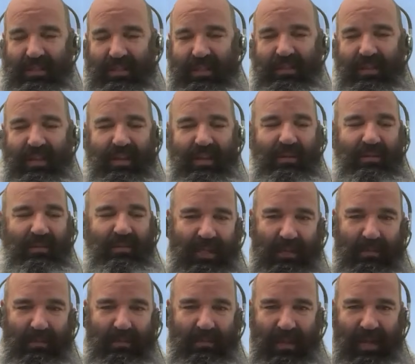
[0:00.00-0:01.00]
and then
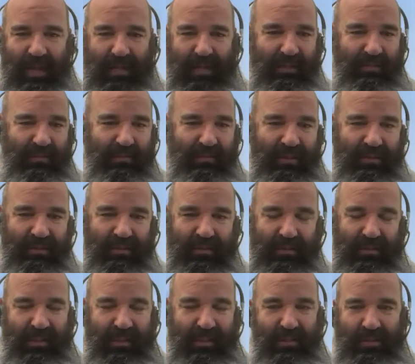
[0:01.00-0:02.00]
became active in
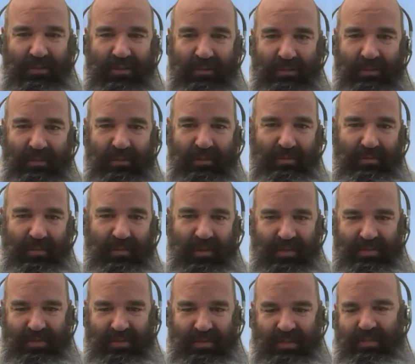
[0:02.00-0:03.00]
the leadership of those
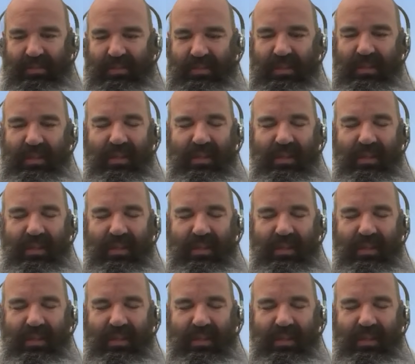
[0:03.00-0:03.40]
projects